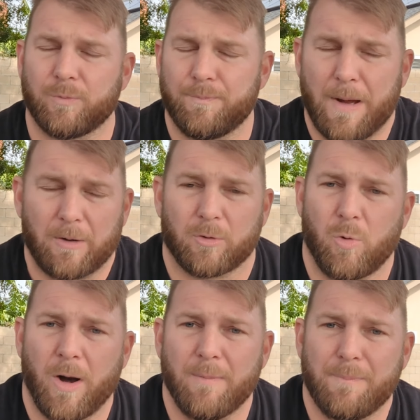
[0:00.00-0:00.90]
about
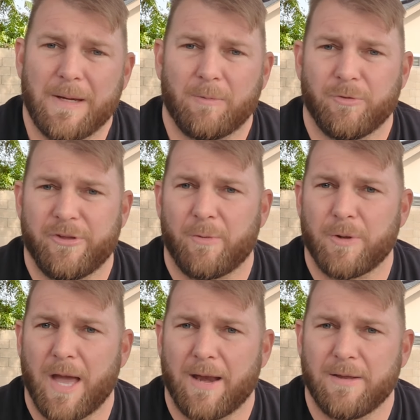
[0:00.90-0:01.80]
quite a bit was that we
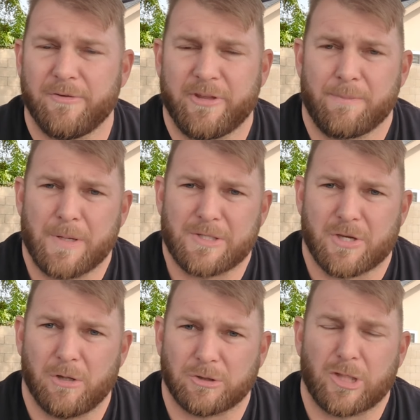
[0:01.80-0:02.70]
got a set piece
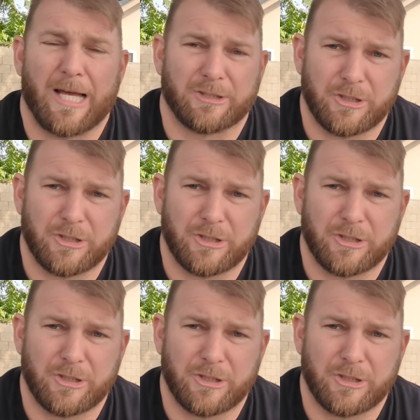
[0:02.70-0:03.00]
coach last